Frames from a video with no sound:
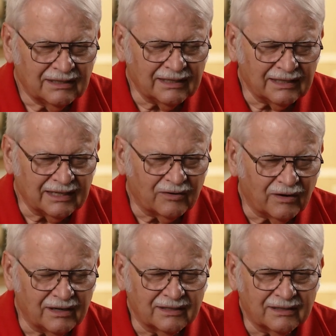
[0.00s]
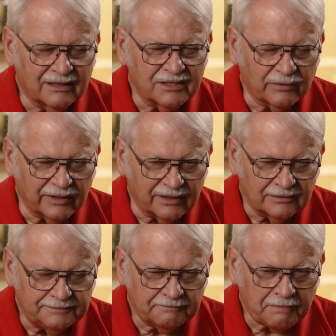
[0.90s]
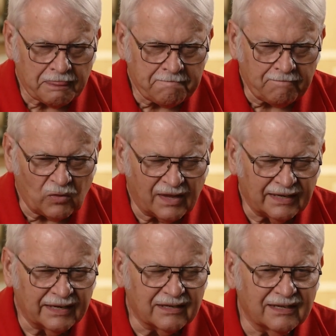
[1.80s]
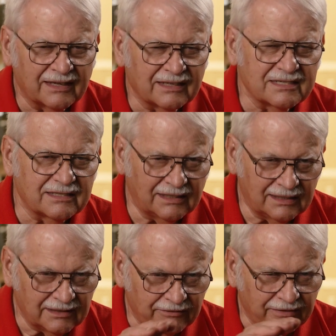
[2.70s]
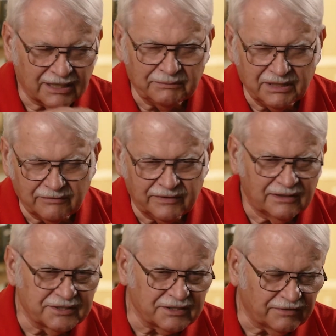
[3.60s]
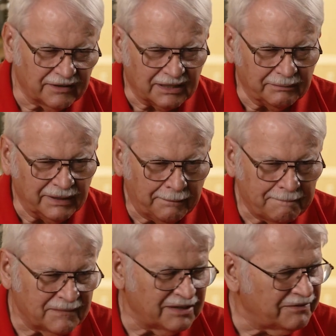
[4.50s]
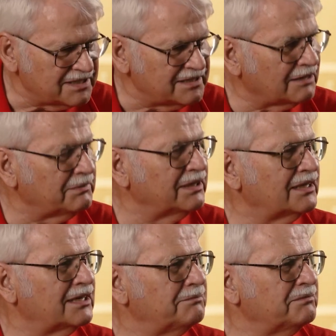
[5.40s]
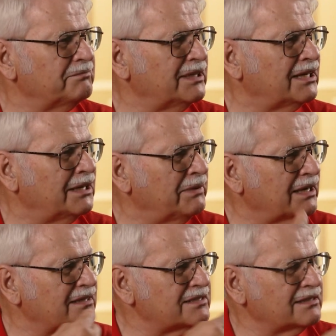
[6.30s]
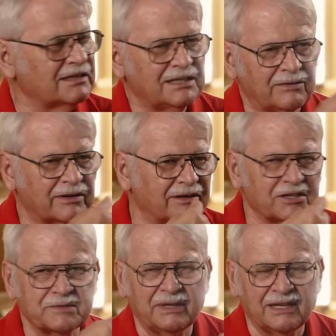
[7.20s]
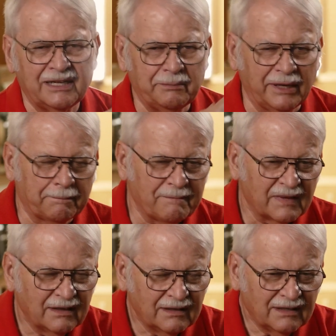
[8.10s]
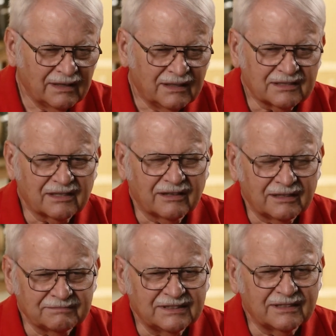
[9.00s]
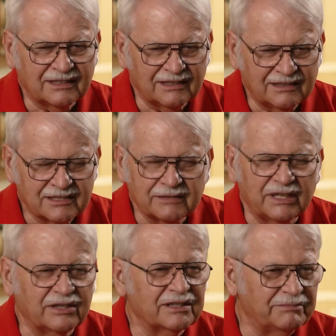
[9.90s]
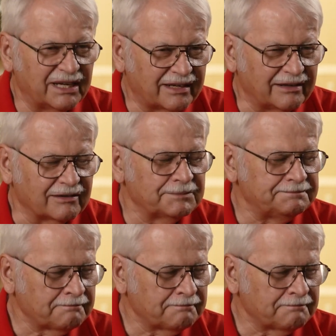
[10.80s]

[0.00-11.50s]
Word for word: And I crawled into this crater, and I could kind of see in front of me the village in front of me. If I stuck my head up behind me, I could see the tower gunners behind me. So I thought, okay, this will be good back here.